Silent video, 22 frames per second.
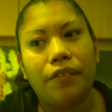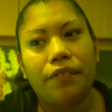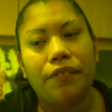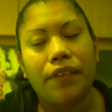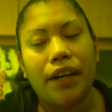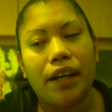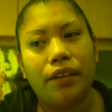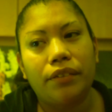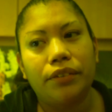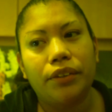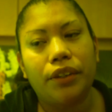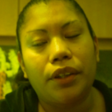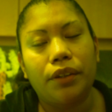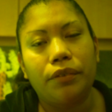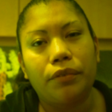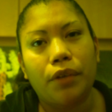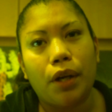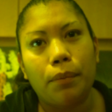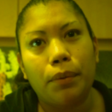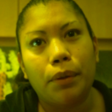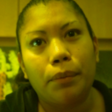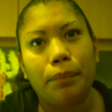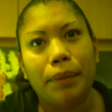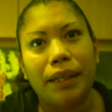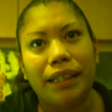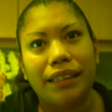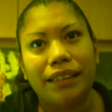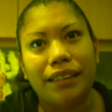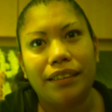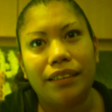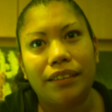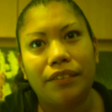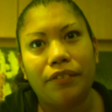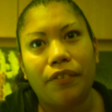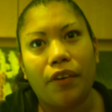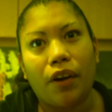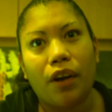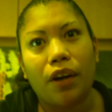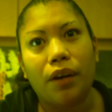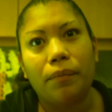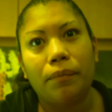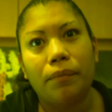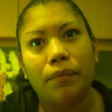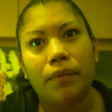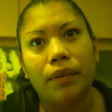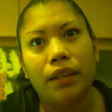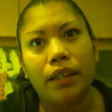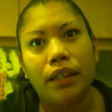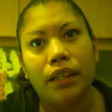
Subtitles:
found on Robert Pickens' farm.